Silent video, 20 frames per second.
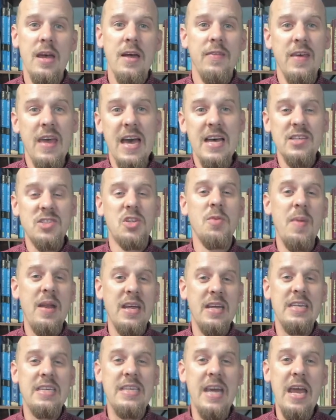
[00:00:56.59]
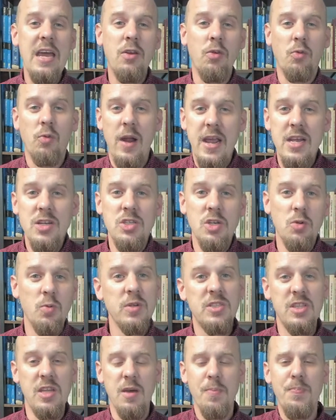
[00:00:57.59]
The estimated date range in
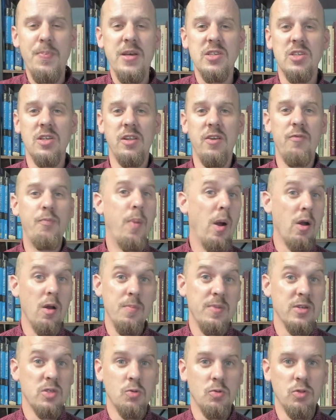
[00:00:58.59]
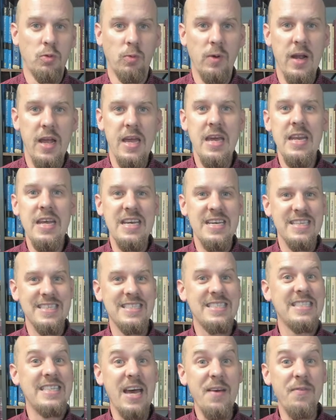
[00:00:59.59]
which the Epistle of Barnabas was written is
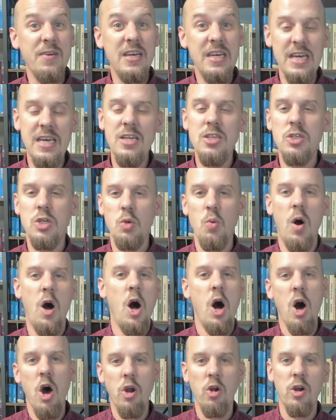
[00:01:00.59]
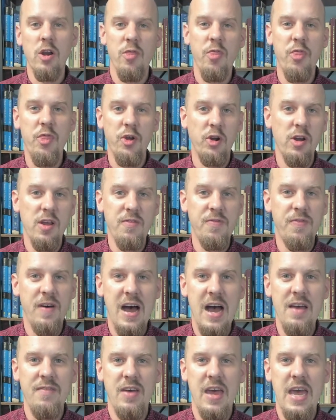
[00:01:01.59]
seventy to one
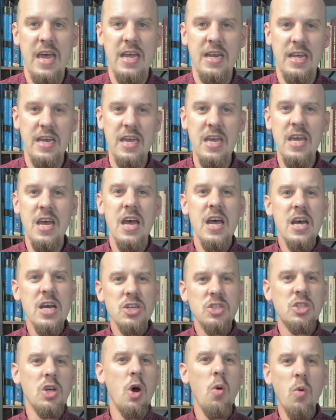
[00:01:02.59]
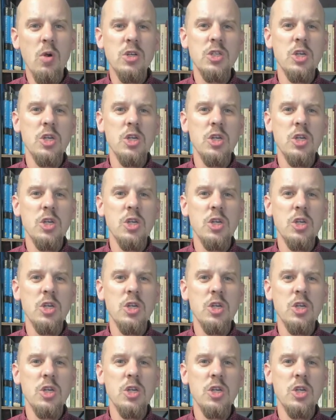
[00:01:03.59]
thirty-five A D, so we're